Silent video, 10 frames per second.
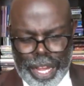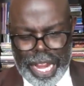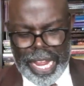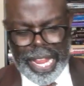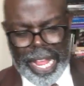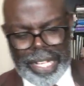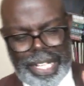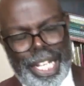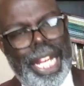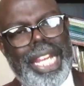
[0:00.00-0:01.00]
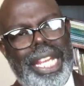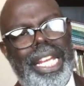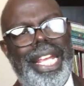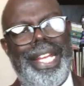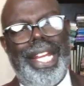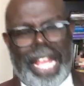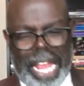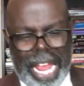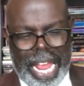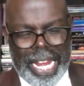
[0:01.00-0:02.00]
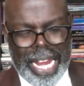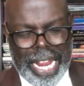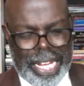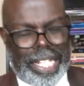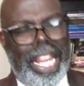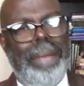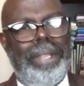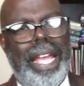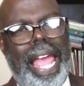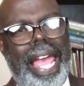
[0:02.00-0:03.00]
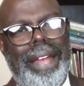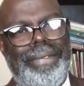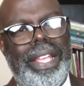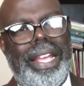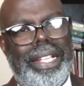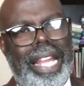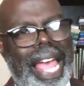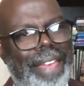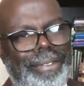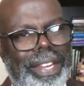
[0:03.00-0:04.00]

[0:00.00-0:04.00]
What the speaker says: They're articulate, and they seem to have their life